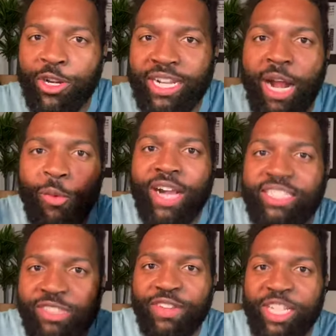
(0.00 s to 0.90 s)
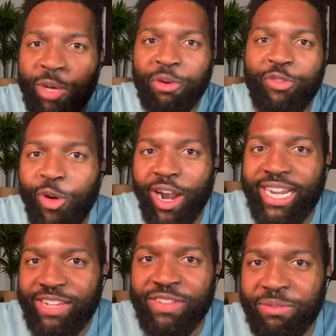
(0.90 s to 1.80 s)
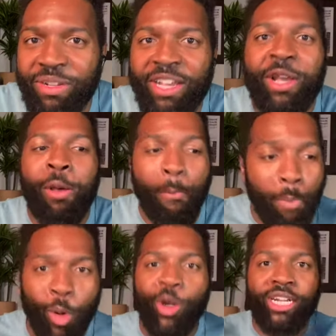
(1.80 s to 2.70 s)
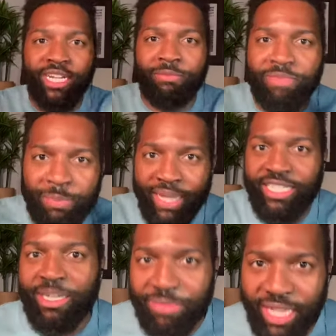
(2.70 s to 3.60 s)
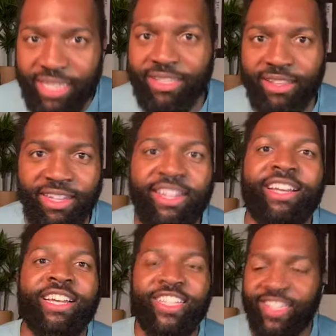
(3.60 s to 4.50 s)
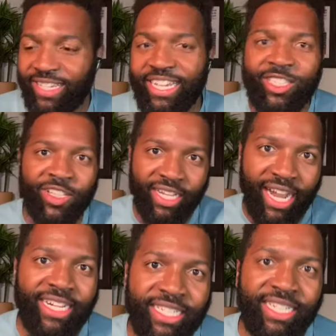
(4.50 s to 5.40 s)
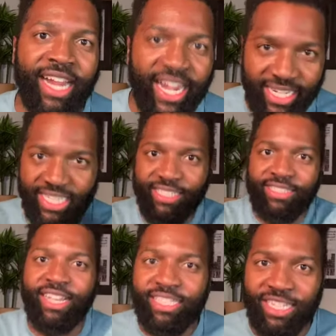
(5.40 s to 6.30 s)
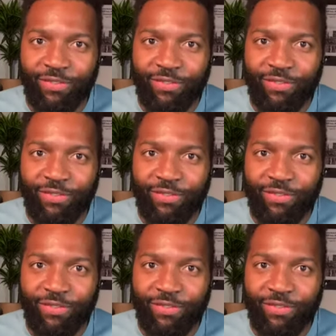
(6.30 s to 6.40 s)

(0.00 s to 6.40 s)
boarded spaceship Tesla to get to the 1980s testing facility with the AM radio situation.